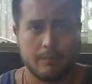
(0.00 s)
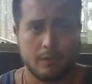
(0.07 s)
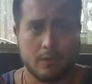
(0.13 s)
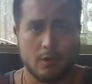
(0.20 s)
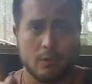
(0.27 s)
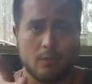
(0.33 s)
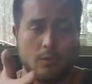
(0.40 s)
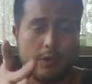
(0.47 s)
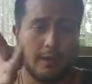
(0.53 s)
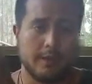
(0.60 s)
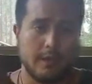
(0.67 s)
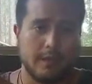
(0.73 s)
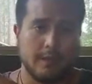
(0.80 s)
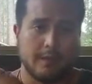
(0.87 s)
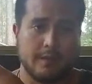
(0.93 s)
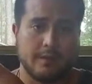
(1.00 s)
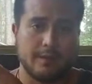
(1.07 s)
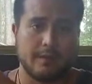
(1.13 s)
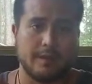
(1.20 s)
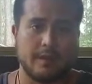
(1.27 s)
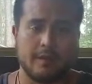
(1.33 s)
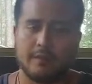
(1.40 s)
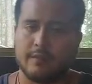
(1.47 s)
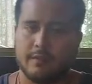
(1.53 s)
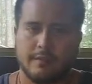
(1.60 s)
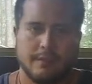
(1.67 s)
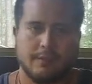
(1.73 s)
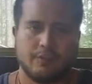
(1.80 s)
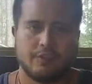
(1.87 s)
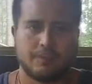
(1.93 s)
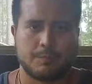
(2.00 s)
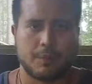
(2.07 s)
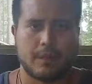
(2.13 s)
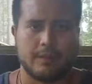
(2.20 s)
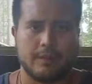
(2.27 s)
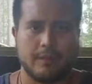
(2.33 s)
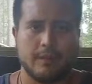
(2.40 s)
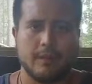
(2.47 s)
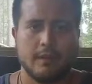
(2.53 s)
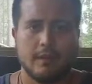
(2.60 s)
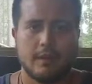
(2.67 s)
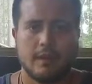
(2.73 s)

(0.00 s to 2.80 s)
or one of the easiest things, is just pressing.